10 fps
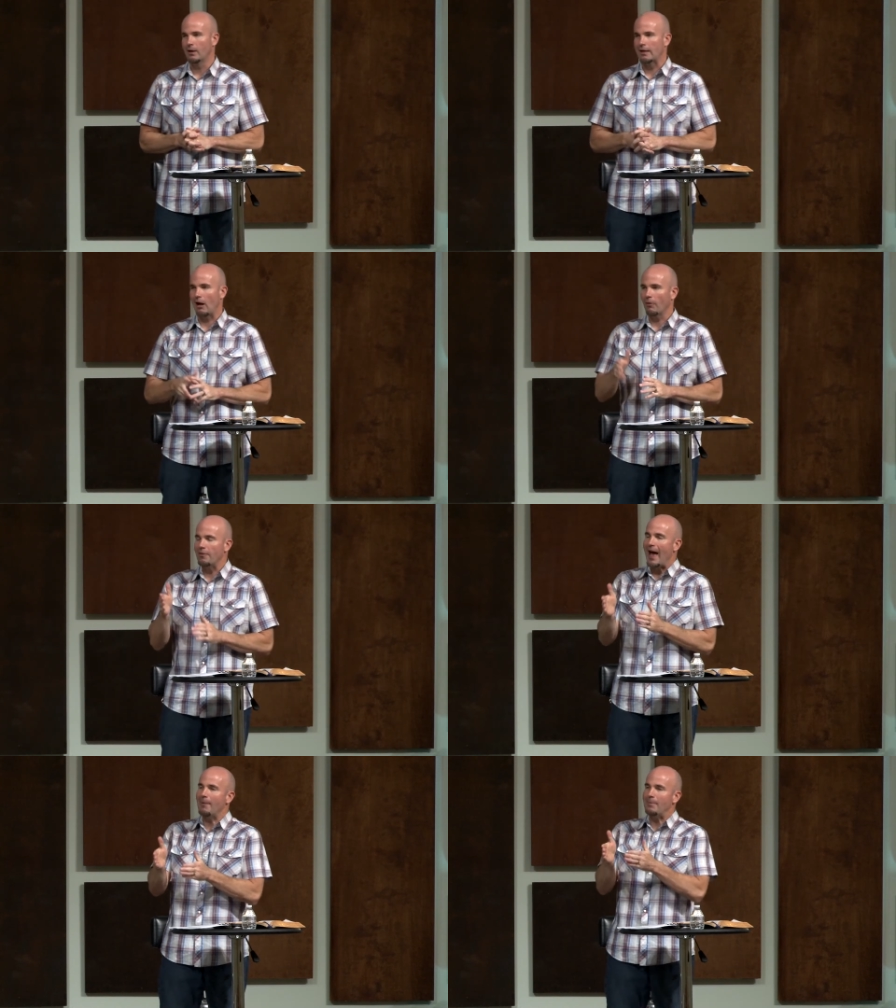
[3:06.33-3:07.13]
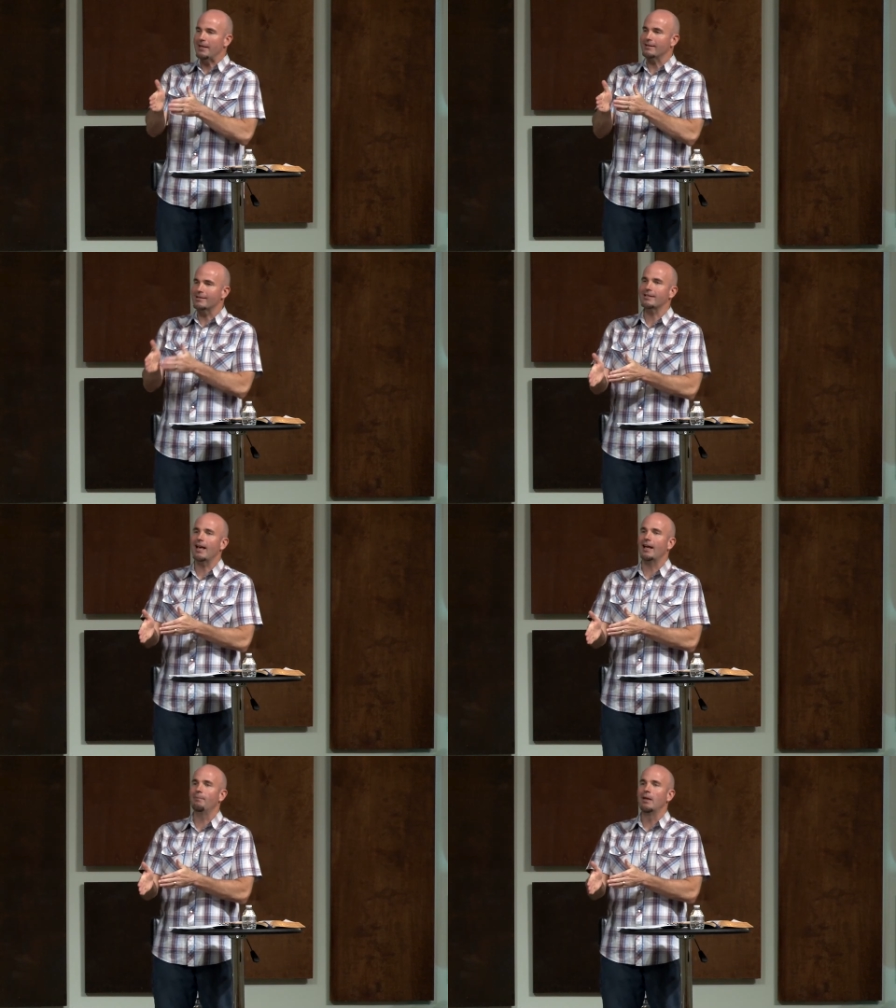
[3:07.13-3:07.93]
Now, that being
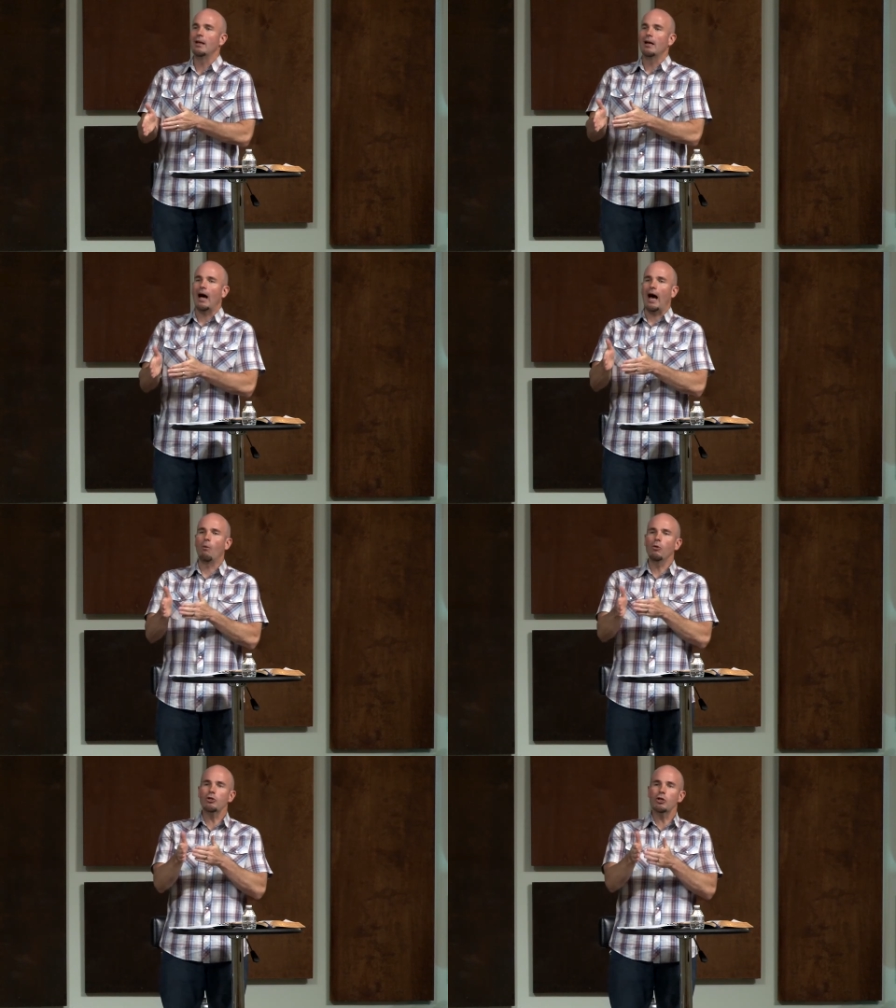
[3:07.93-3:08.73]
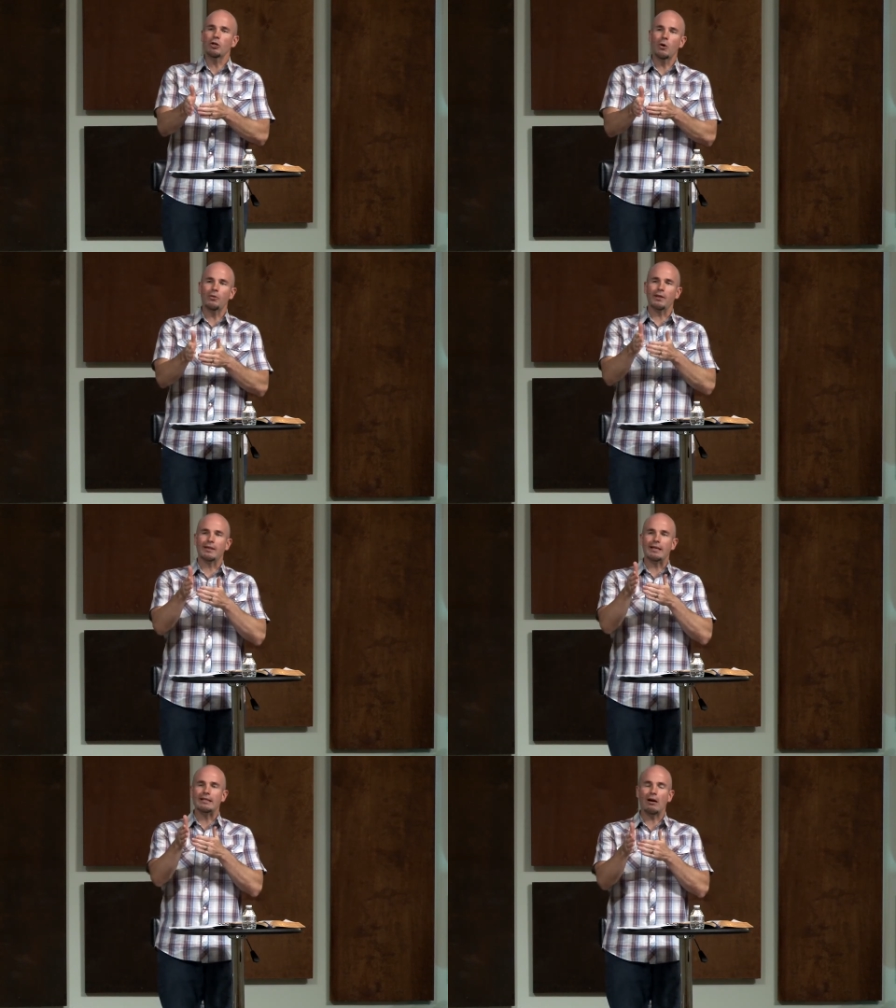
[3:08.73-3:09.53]
said, I want you to know
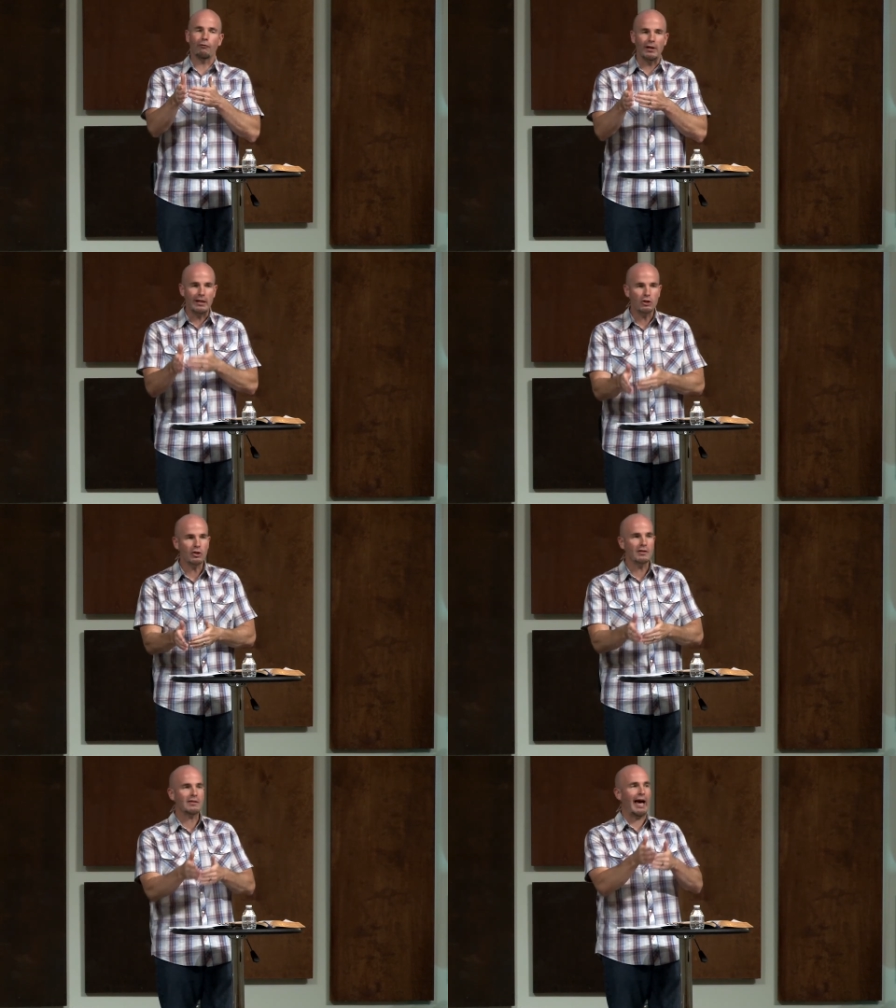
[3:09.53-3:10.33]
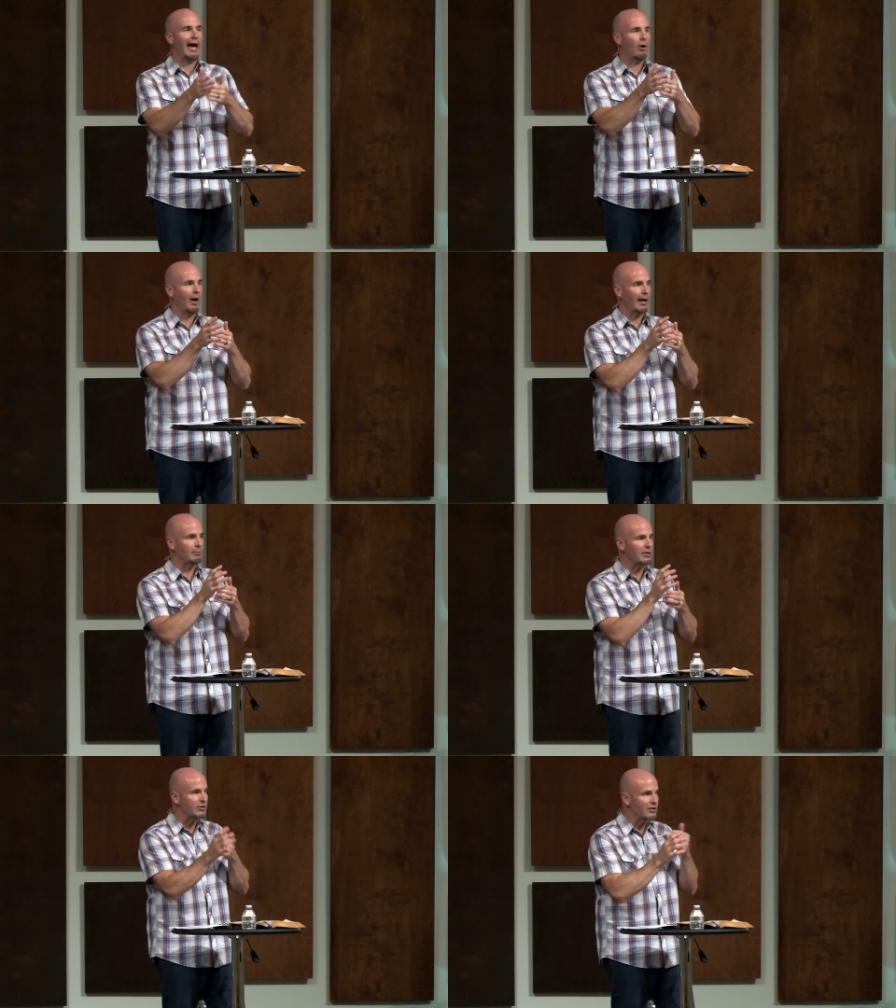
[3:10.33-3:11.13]
that the definitions, how
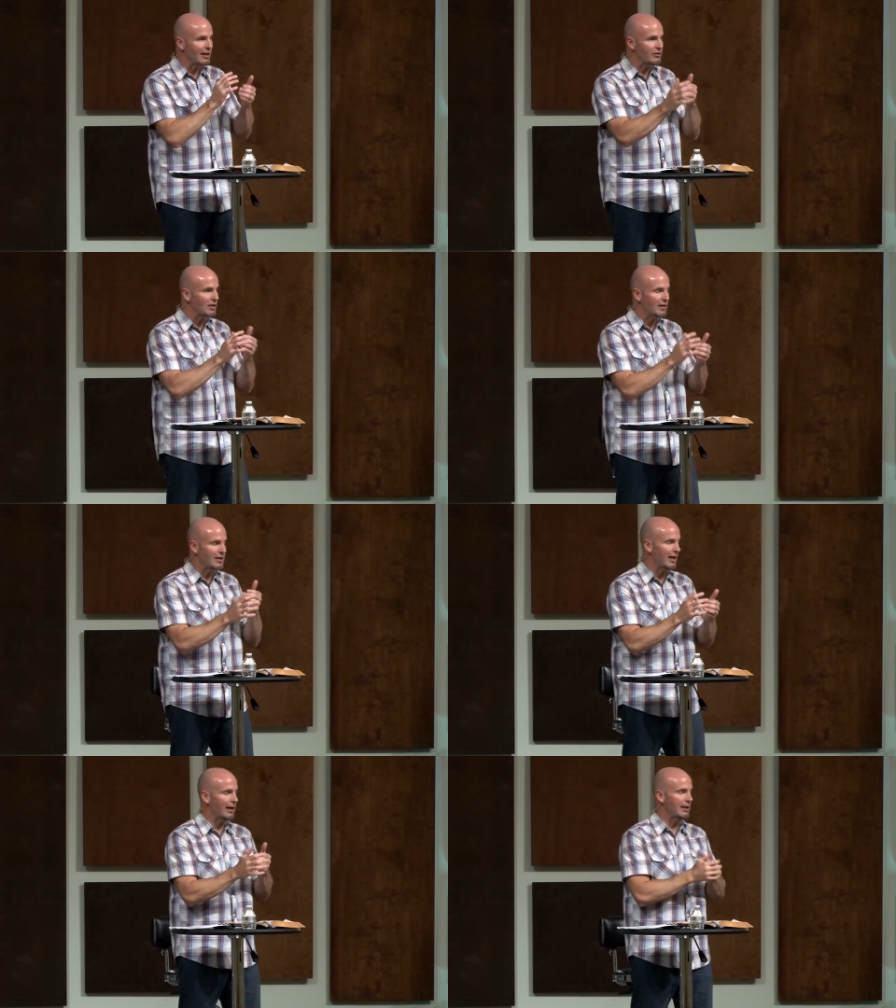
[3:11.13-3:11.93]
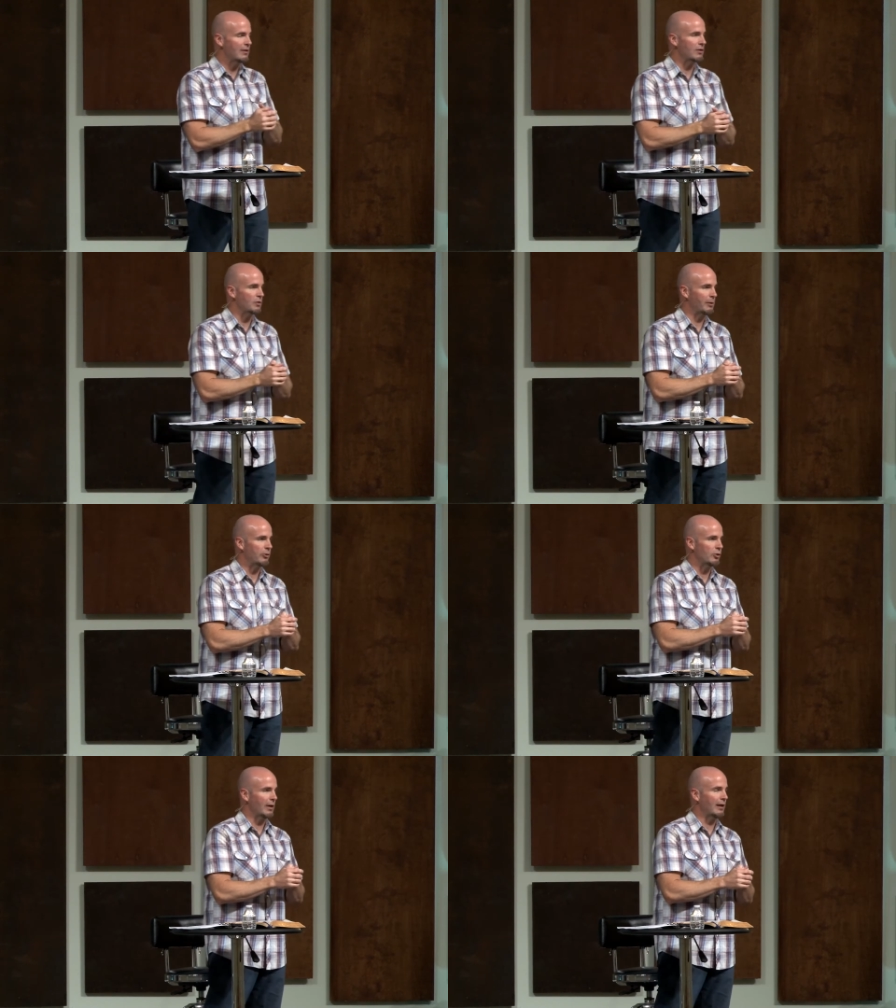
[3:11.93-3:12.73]
I'm discussing these ideas of
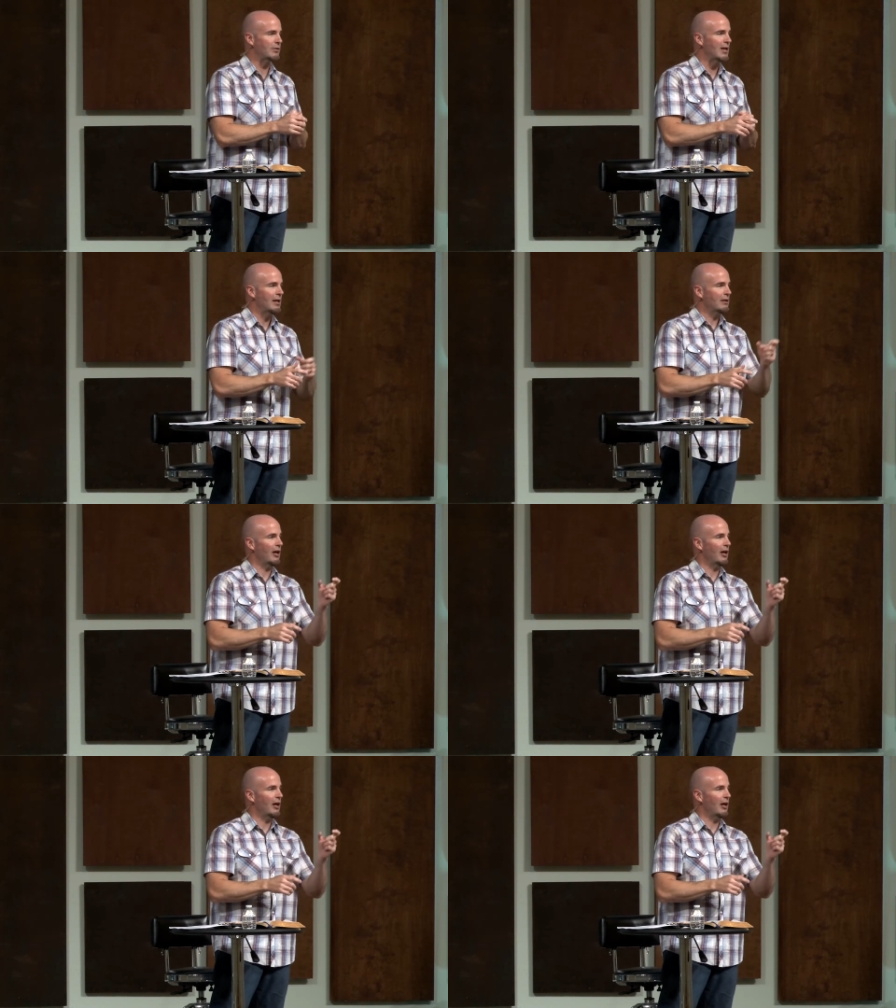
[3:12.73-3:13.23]
spiritual gifts,